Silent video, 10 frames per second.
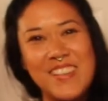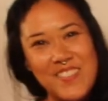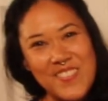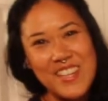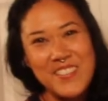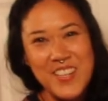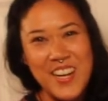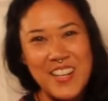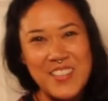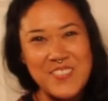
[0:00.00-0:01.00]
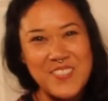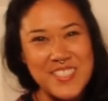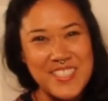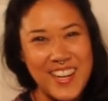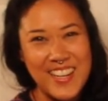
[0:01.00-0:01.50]
What a colorful
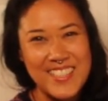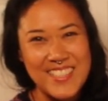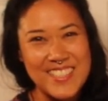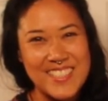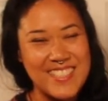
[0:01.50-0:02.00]
child!